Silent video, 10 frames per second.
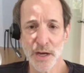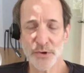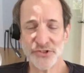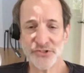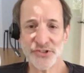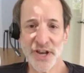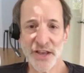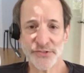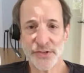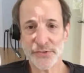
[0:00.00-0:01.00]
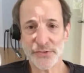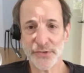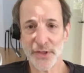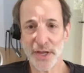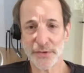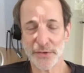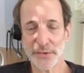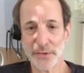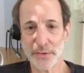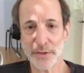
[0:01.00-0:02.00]
which is in essence that
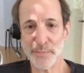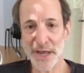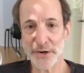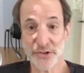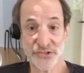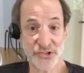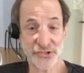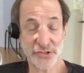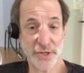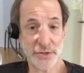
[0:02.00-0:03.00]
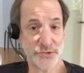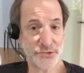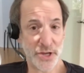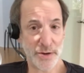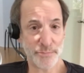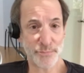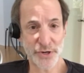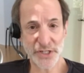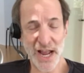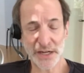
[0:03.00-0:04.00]
the better a system is at
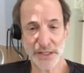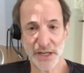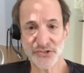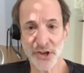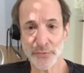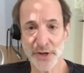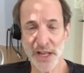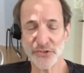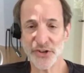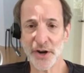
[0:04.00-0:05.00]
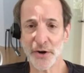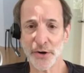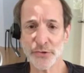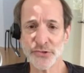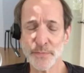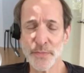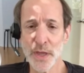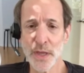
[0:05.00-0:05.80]
protecting itself against errors,